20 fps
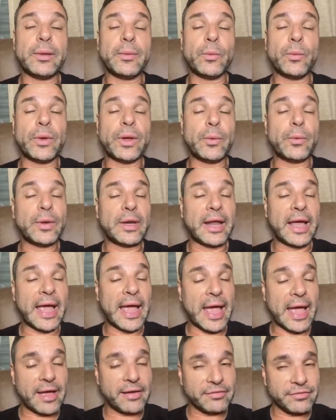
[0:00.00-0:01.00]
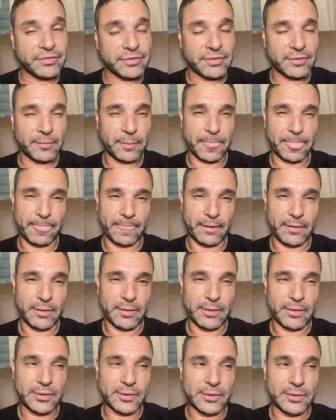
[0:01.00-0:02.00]
will have
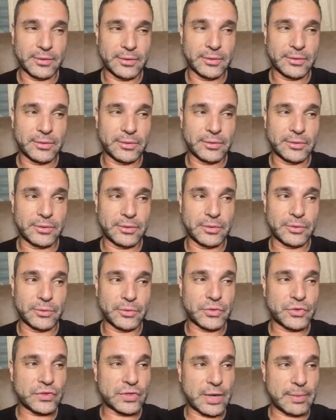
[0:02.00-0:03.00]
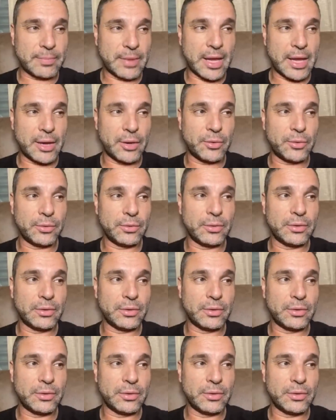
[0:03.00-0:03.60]
to somehow